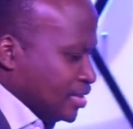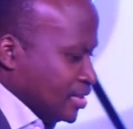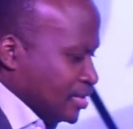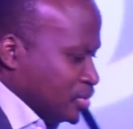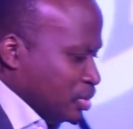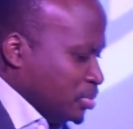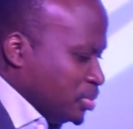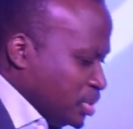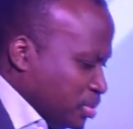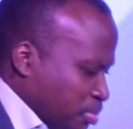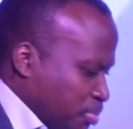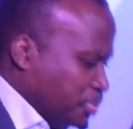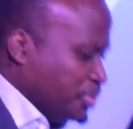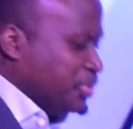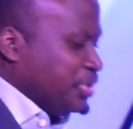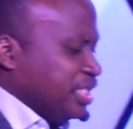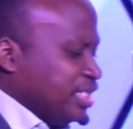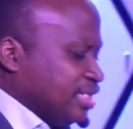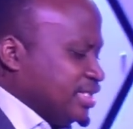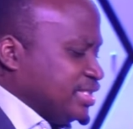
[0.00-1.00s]
We've been
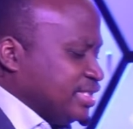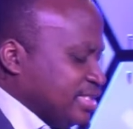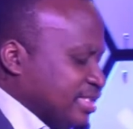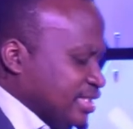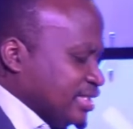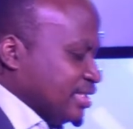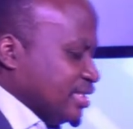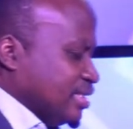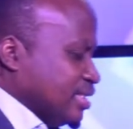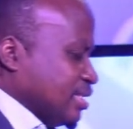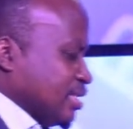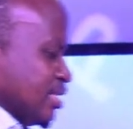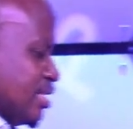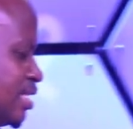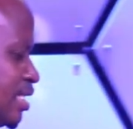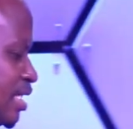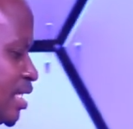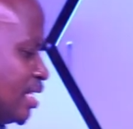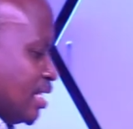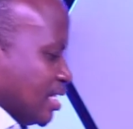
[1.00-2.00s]
pricked.
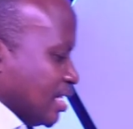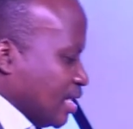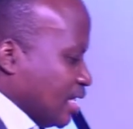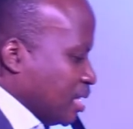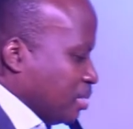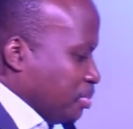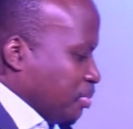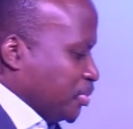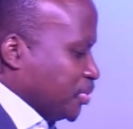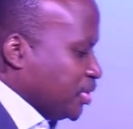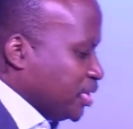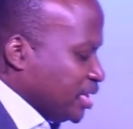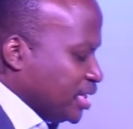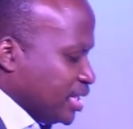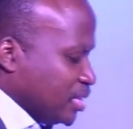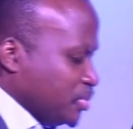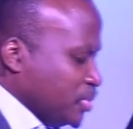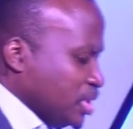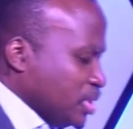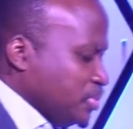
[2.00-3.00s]
And I pray
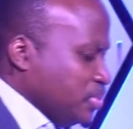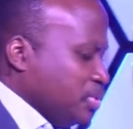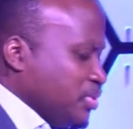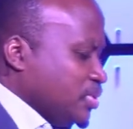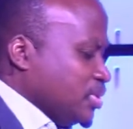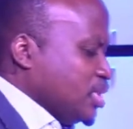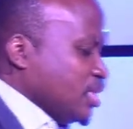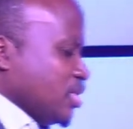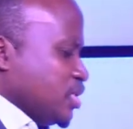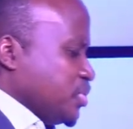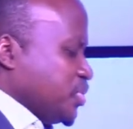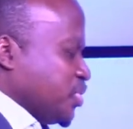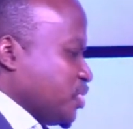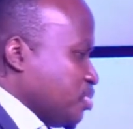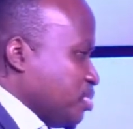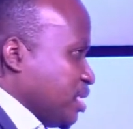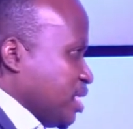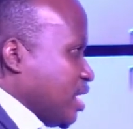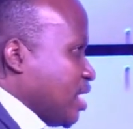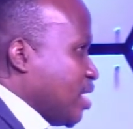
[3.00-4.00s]
that we will not just
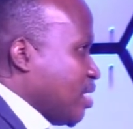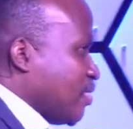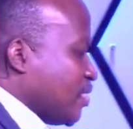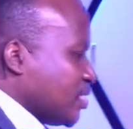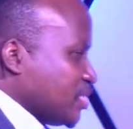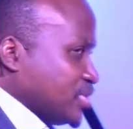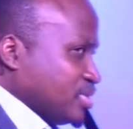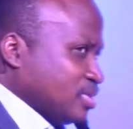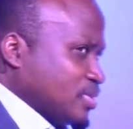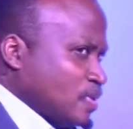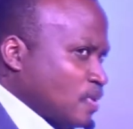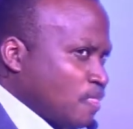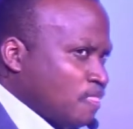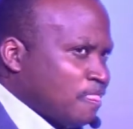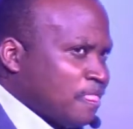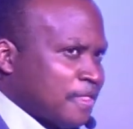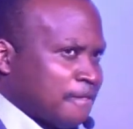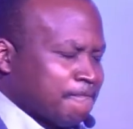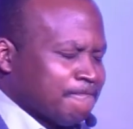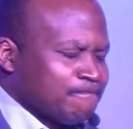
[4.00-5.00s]
be hearers.
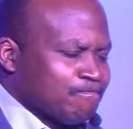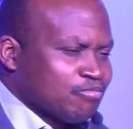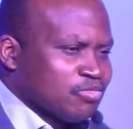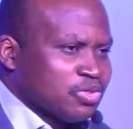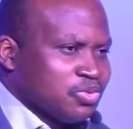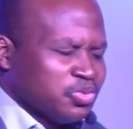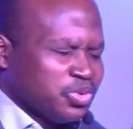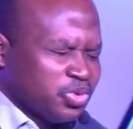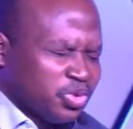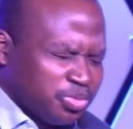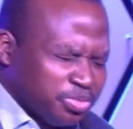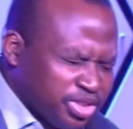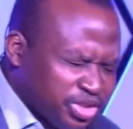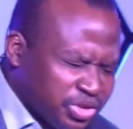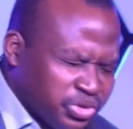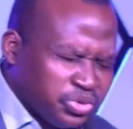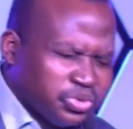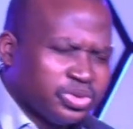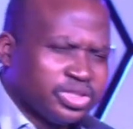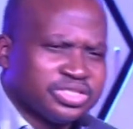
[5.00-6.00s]
We will be
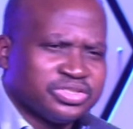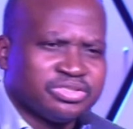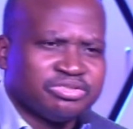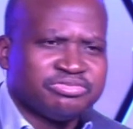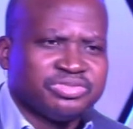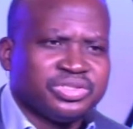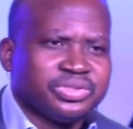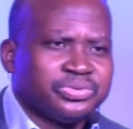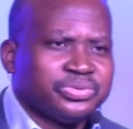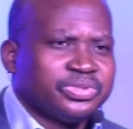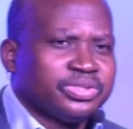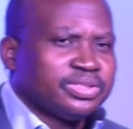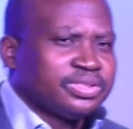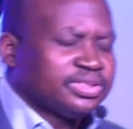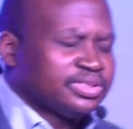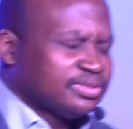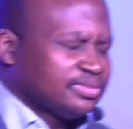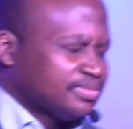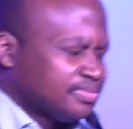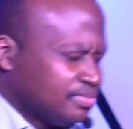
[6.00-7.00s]
doers of your word.
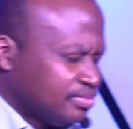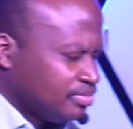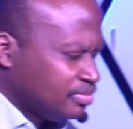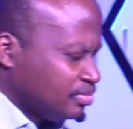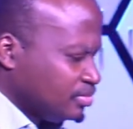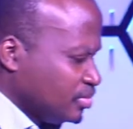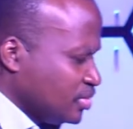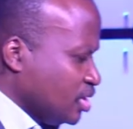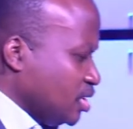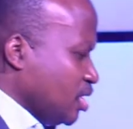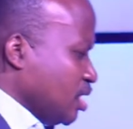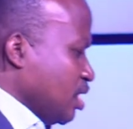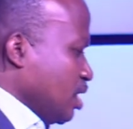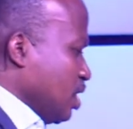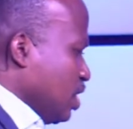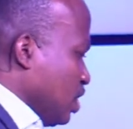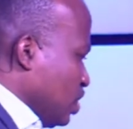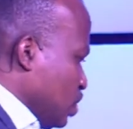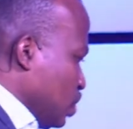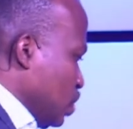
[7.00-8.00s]

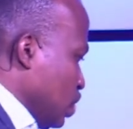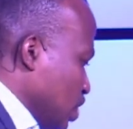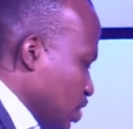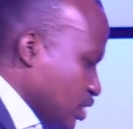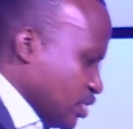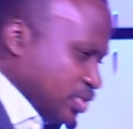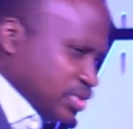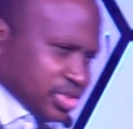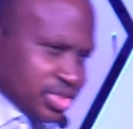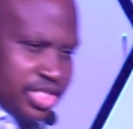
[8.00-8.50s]
In Jesus'